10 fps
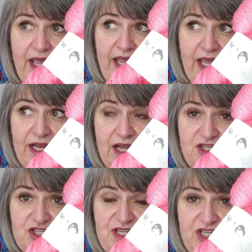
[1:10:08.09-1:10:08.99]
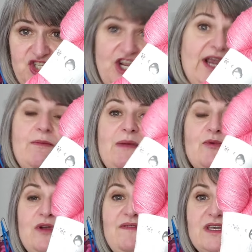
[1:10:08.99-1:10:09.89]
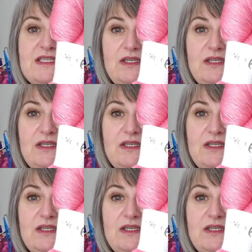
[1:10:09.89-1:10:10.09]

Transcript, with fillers: and I just need to check my previous